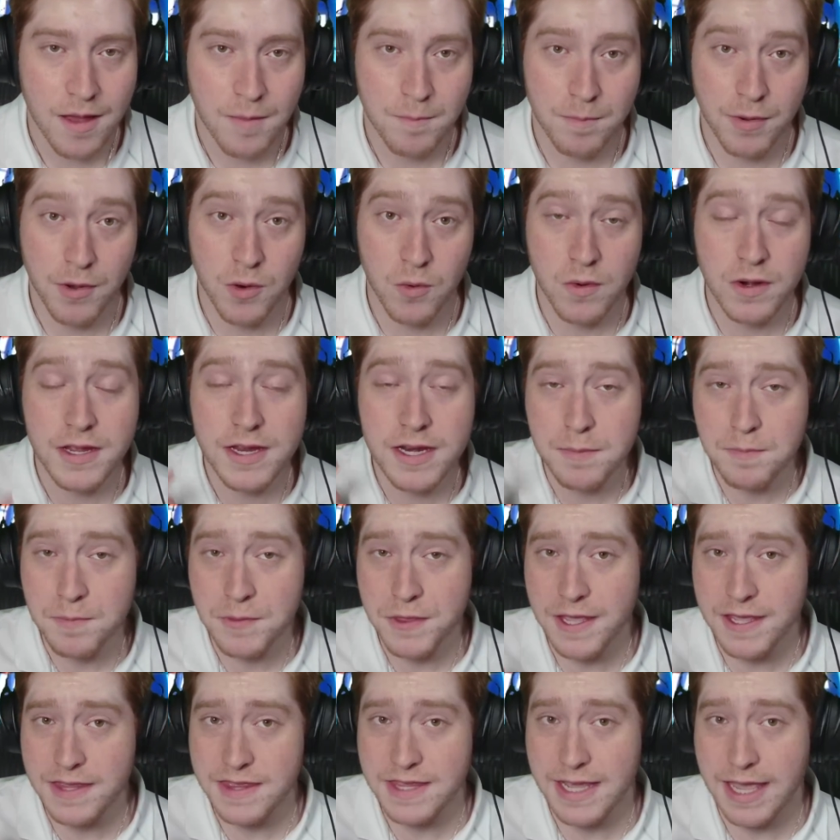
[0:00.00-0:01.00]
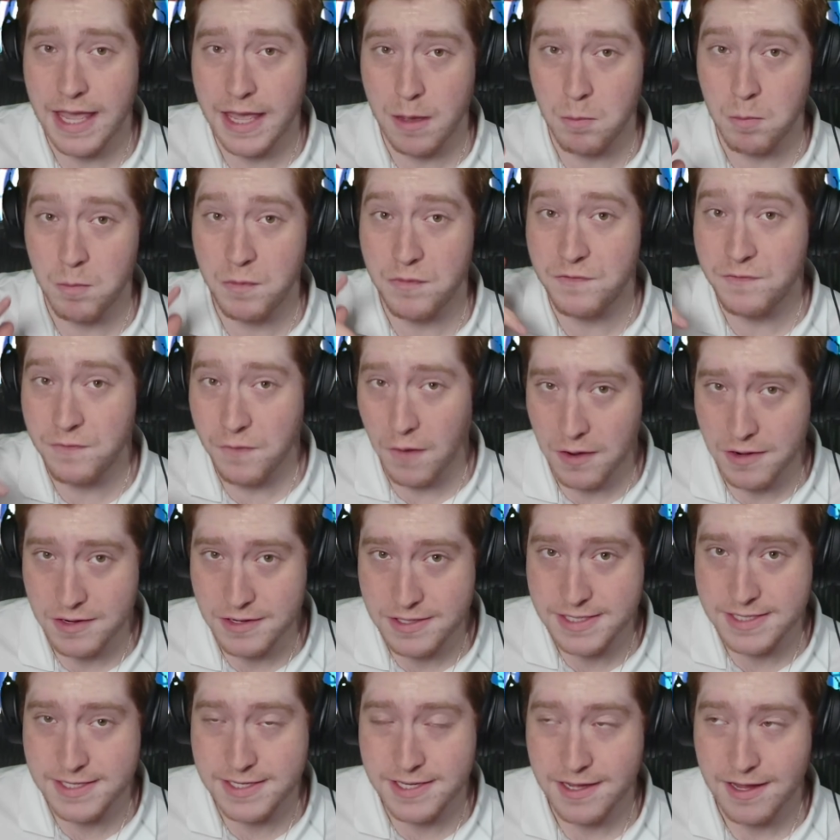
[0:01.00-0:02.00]
but we're going to play the game
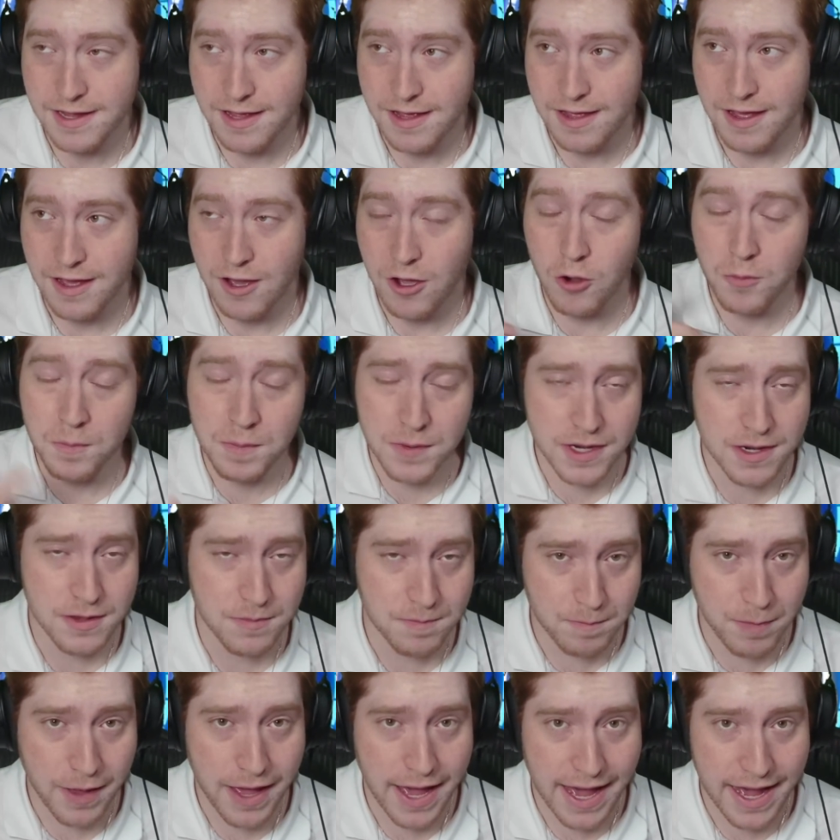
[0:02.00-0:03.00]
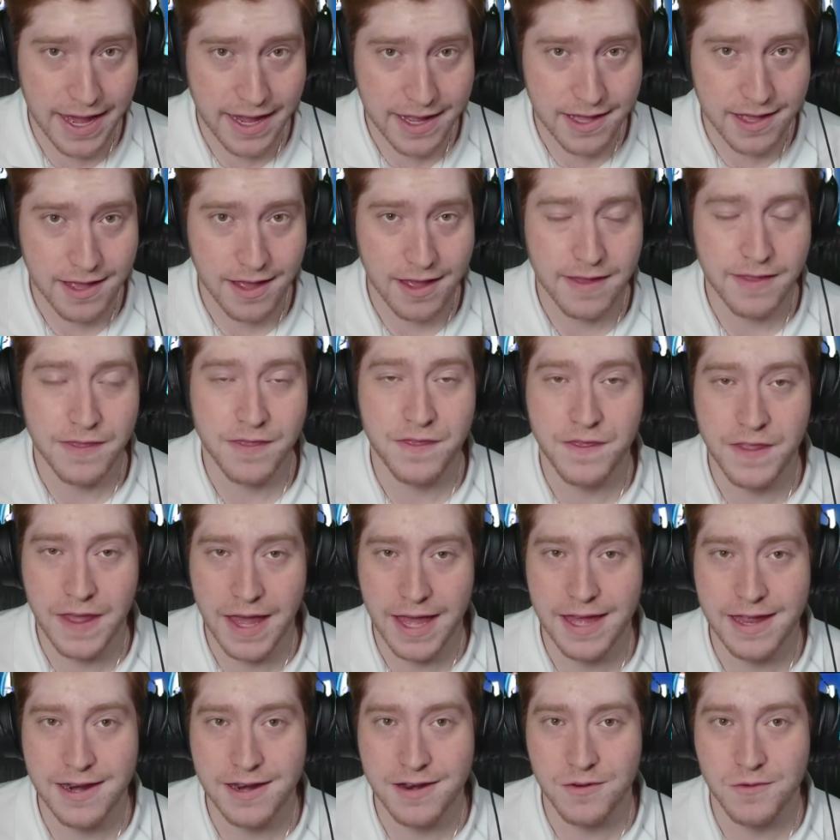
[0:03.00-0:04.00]
first, open a pack, and
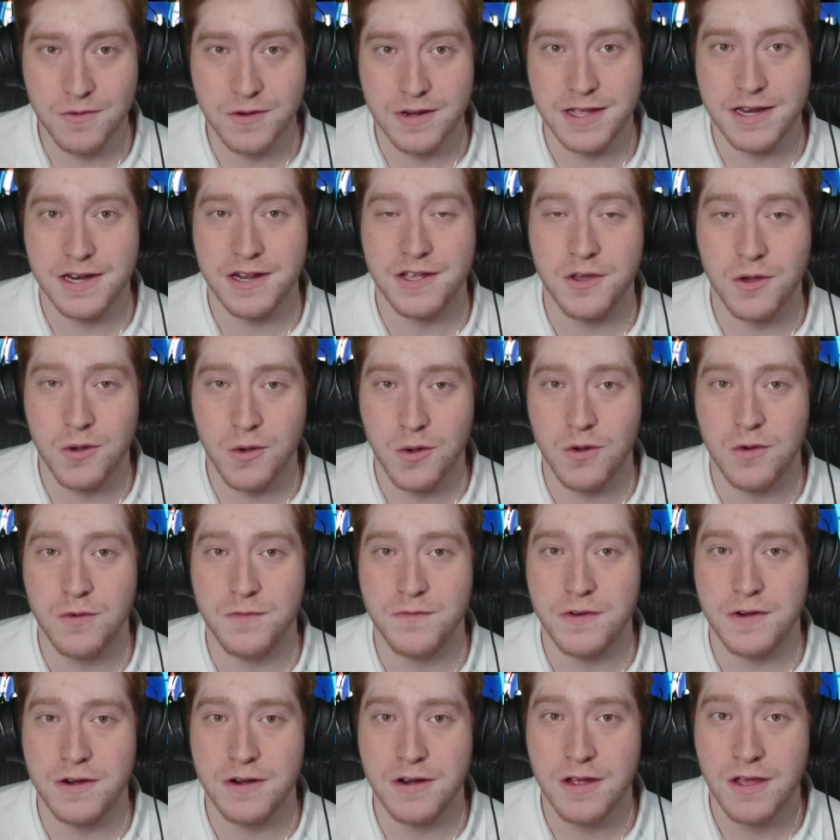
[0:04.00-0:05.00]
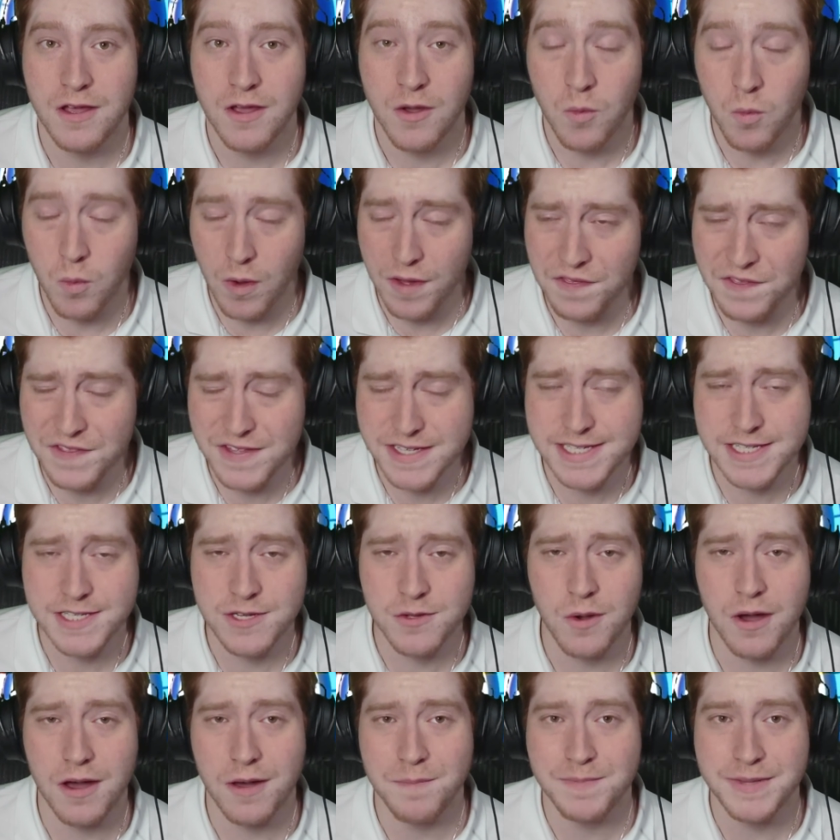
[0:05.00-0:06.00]
then we're going to go over what this
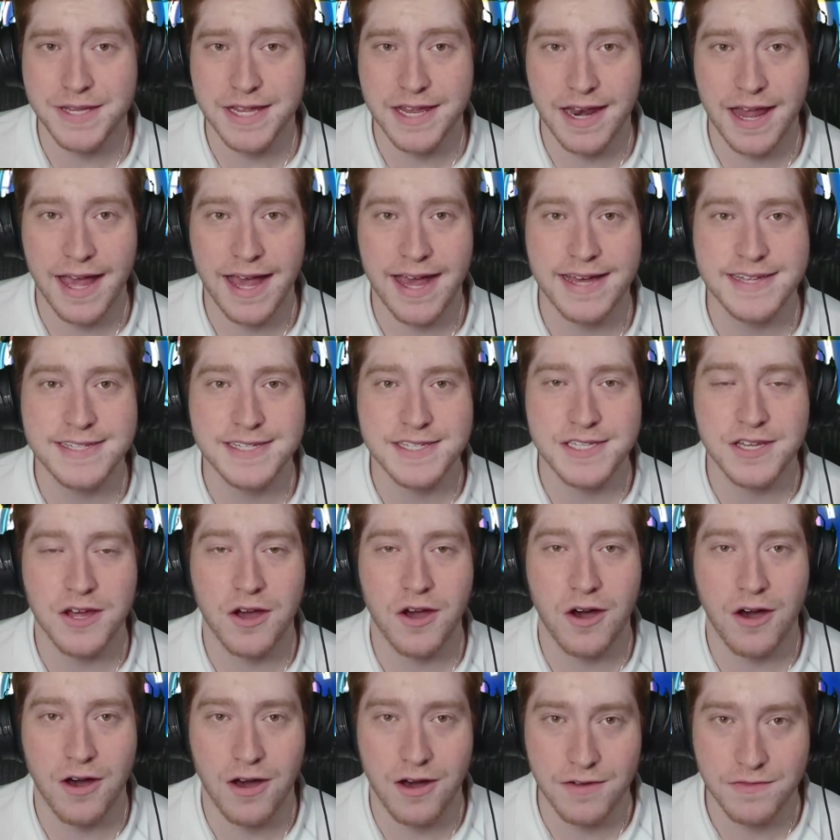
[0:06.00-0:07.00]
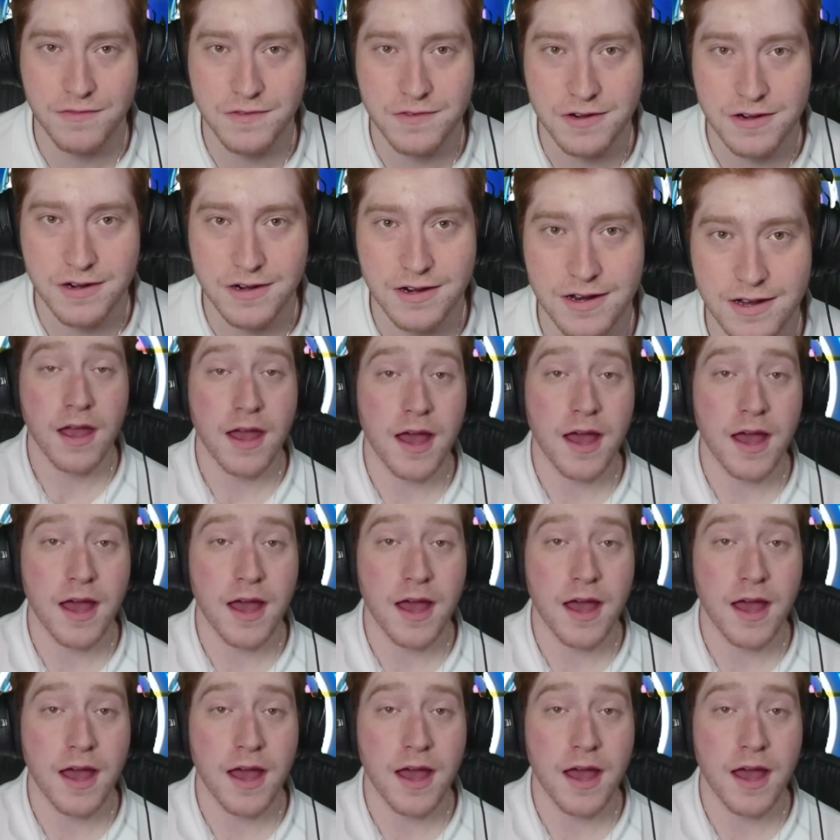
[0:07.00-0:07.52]
new update has to offer.